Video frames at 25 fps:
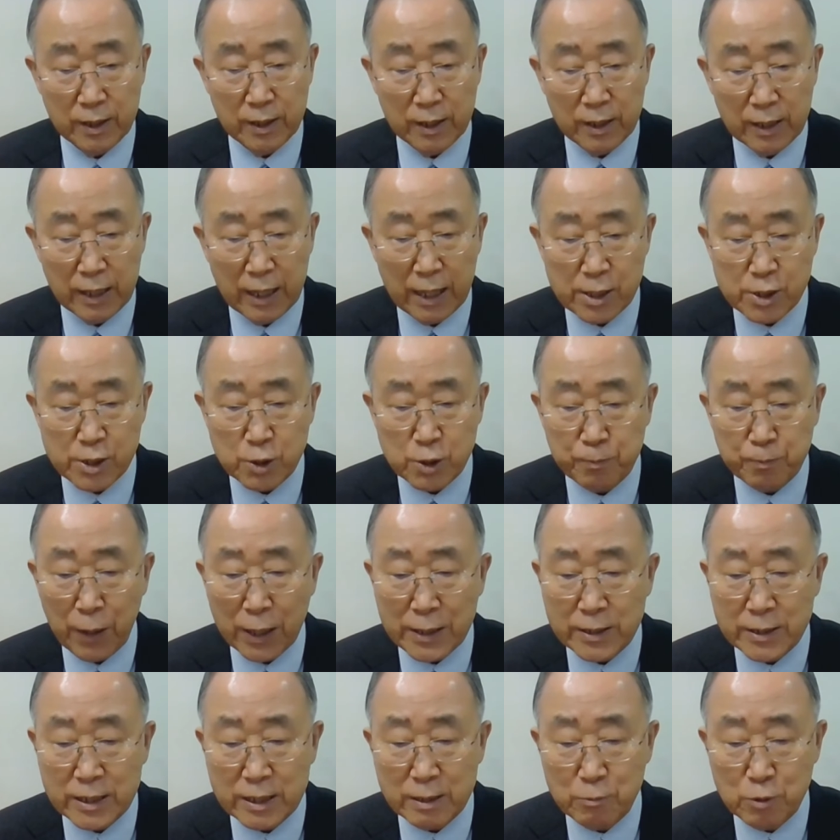As a
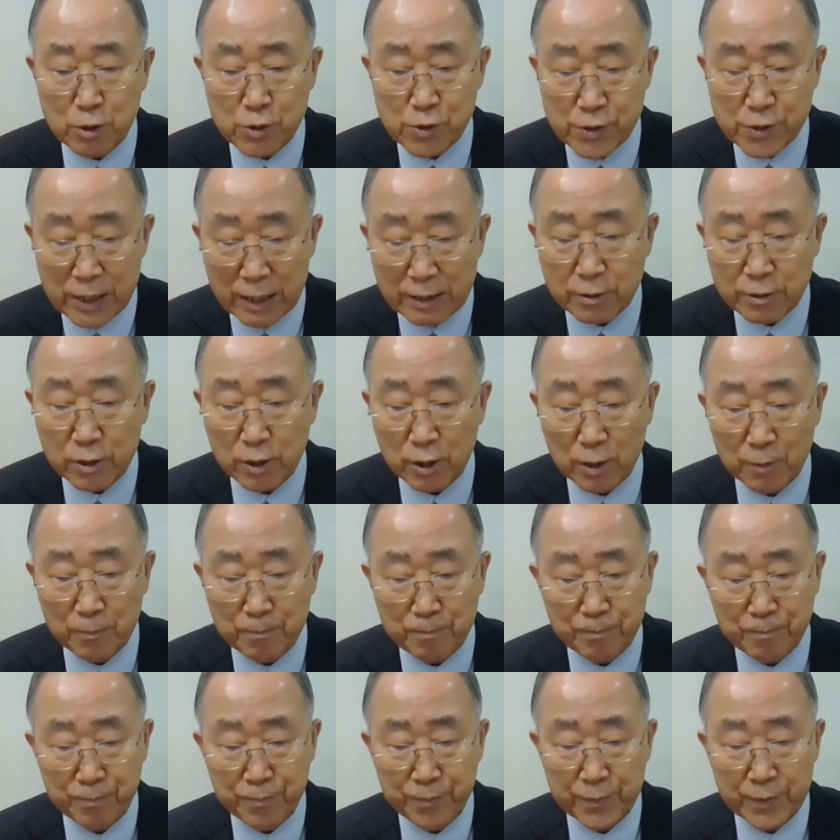Ban Ki-moon Center,
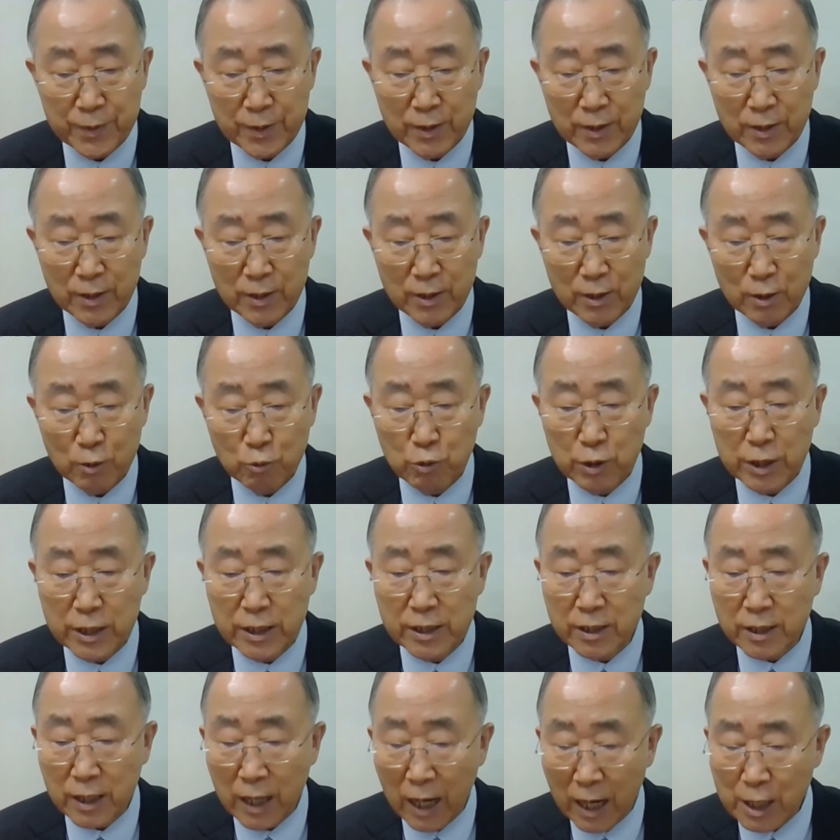we
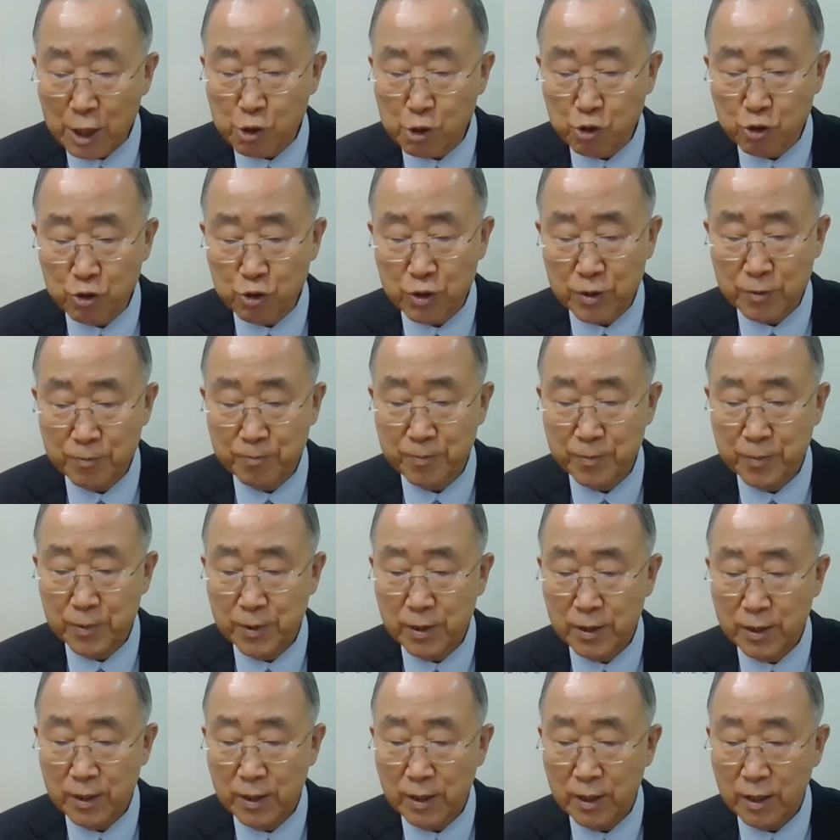encourage
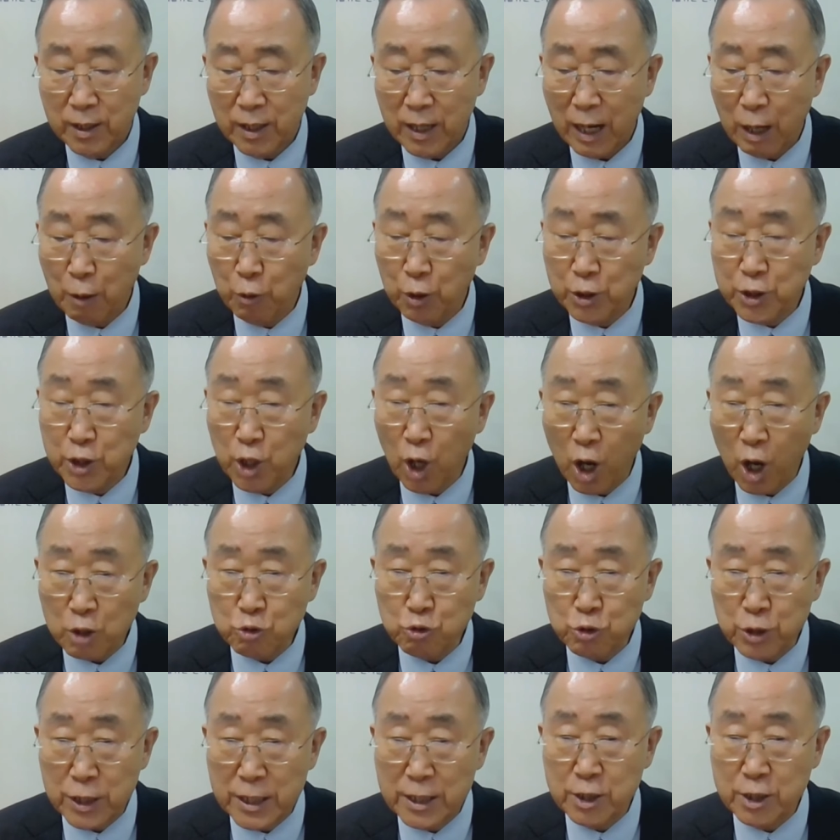our young
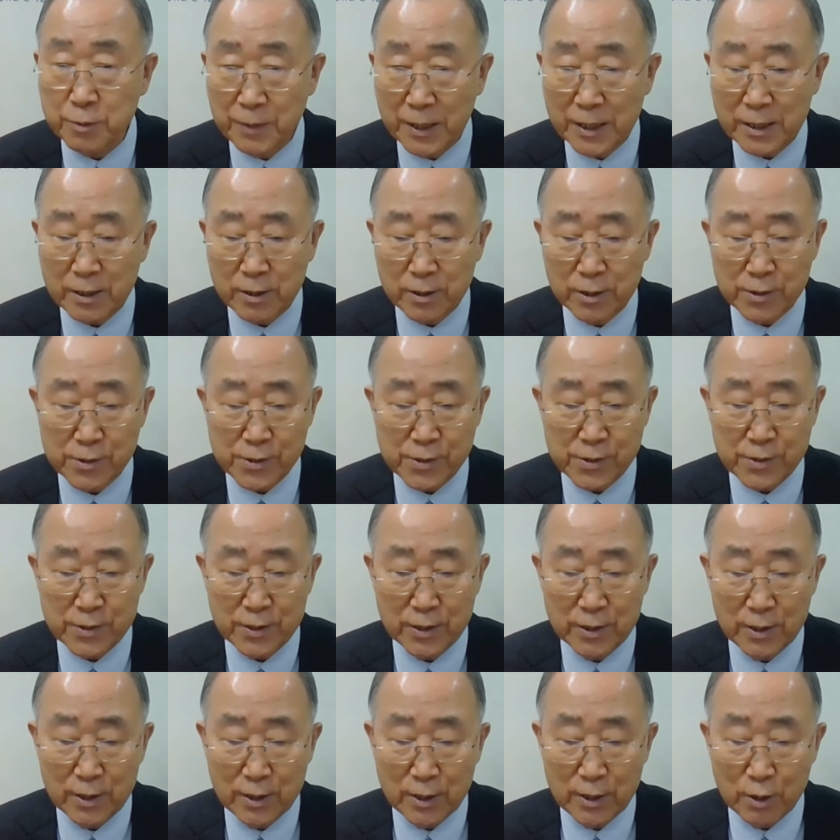change
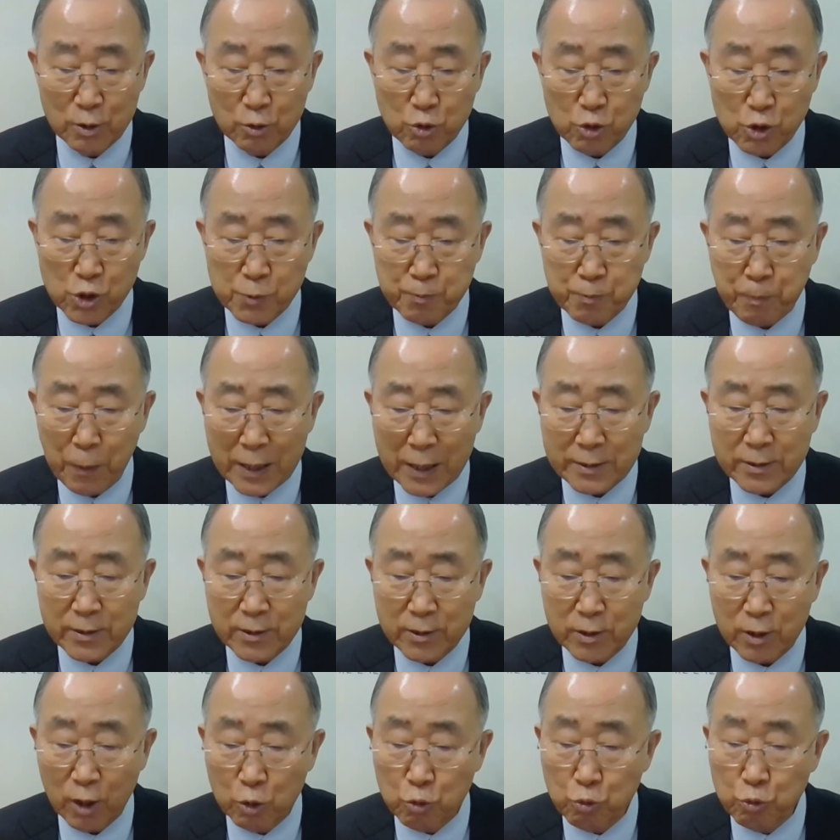makers to spot
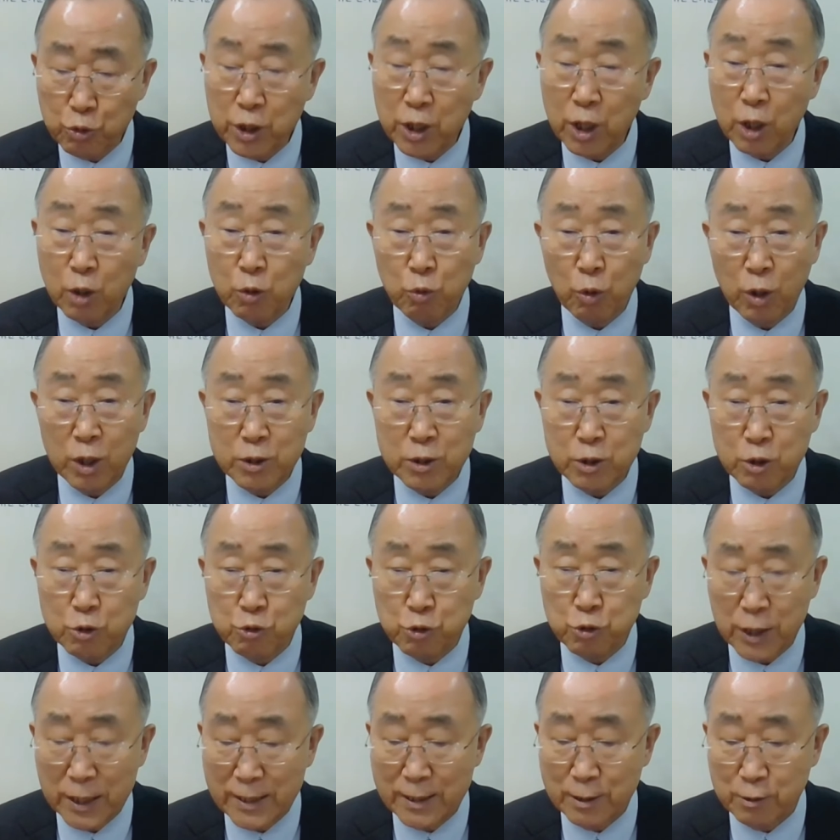a real-world
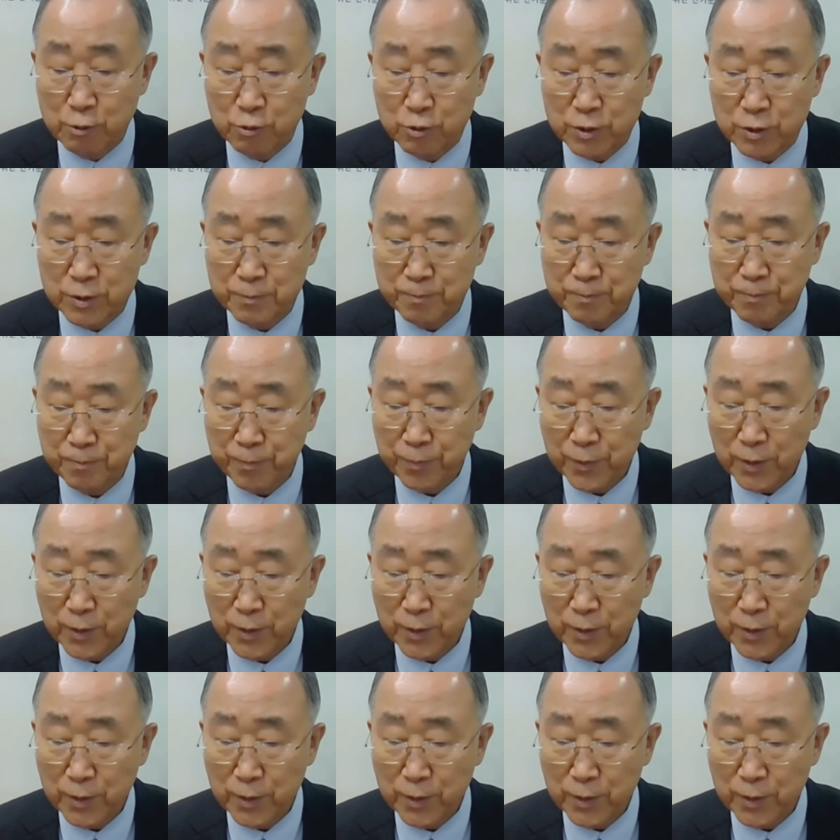change,